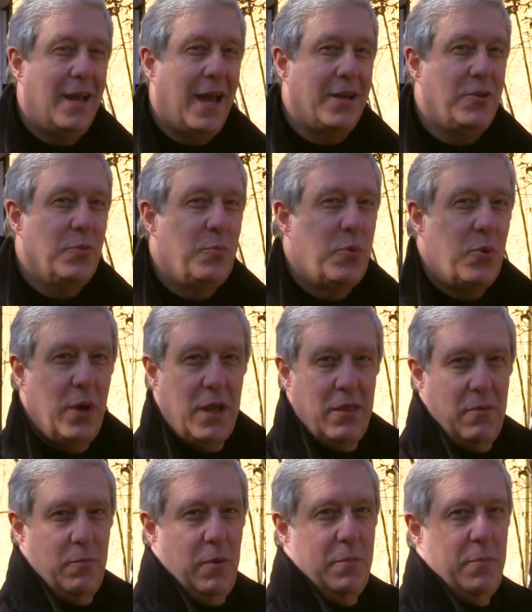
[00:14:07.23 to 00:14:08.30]
and you bring
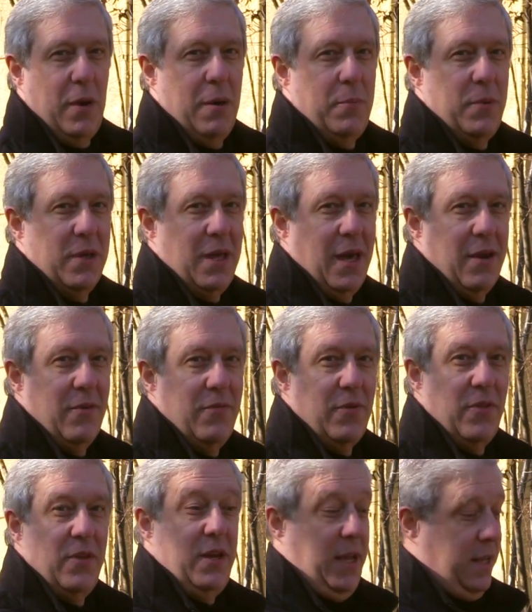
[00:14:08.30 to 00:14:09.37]
the whip up again for
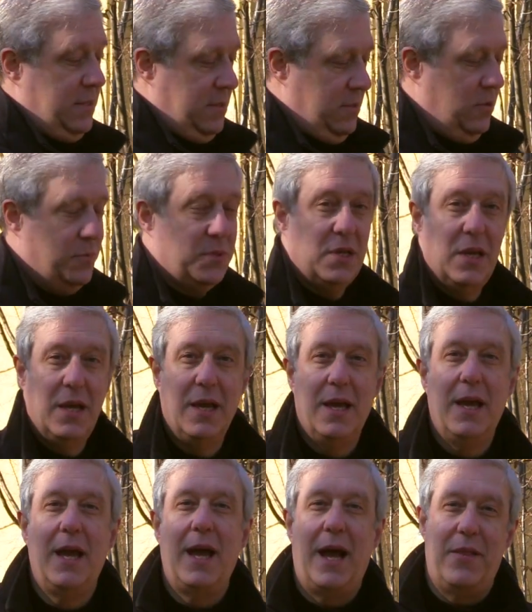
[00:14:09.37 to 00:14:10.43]
the next. Whoops.
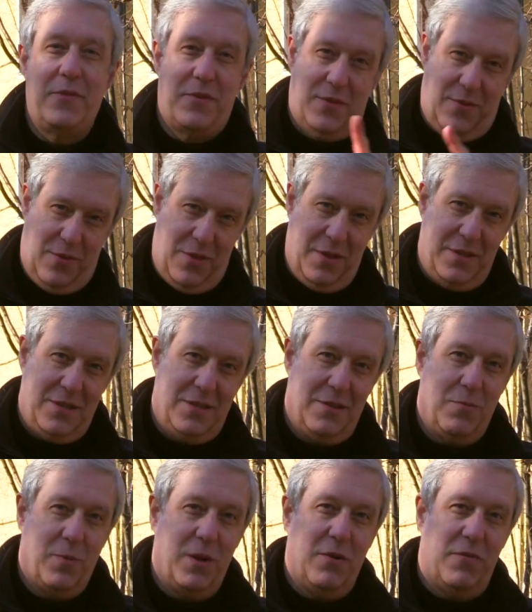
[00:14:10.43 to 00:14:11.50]
And this,
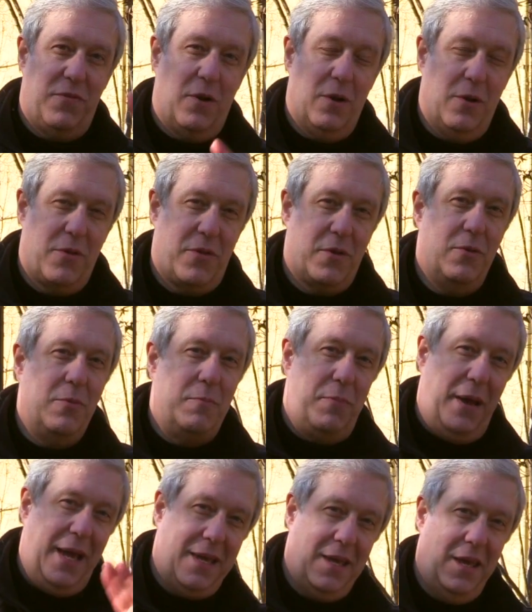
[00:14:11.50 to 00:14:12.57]
when you follow through
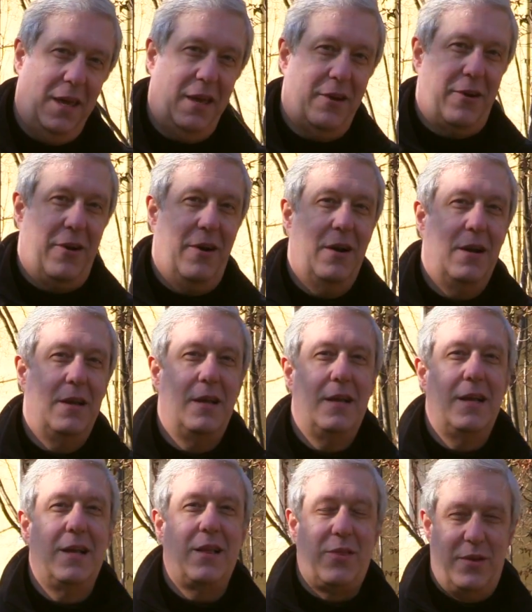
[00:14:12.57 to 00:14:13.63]
back here,
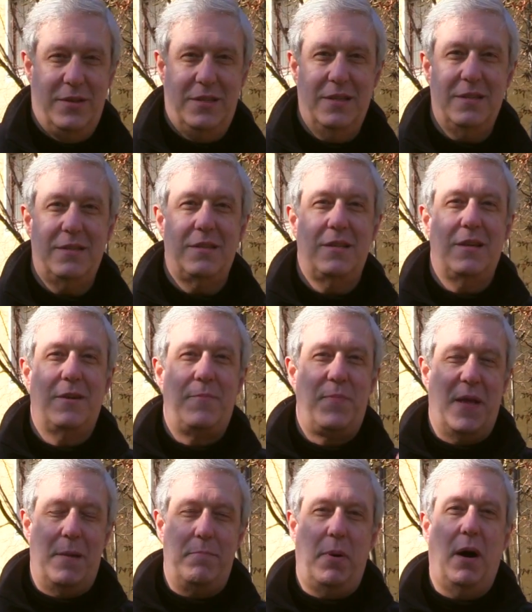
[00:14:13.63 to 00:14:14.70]
this is
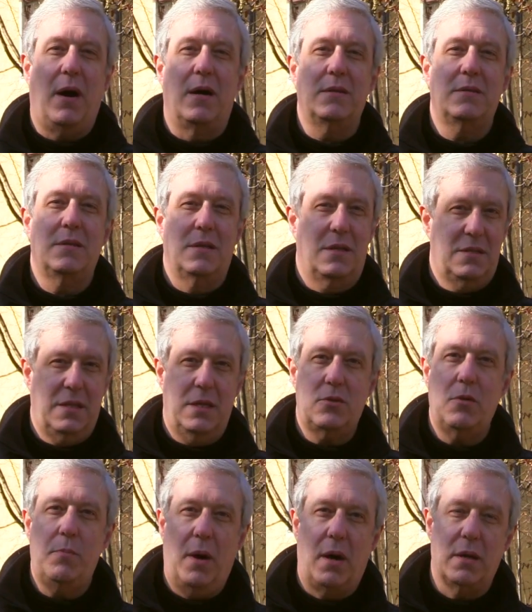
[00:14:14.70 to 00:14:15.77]
a part, an
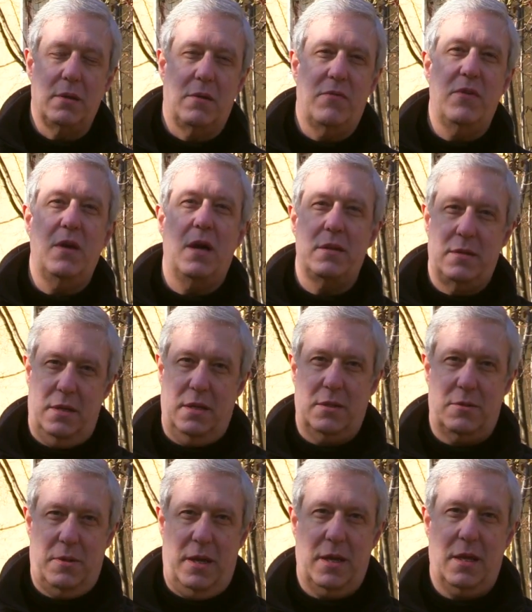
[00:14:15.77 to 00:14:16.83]
essential part of the underhand
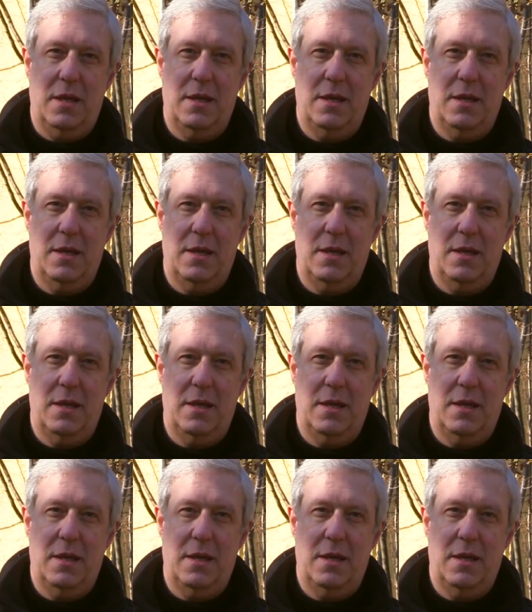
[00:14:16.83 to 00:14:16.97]
crack.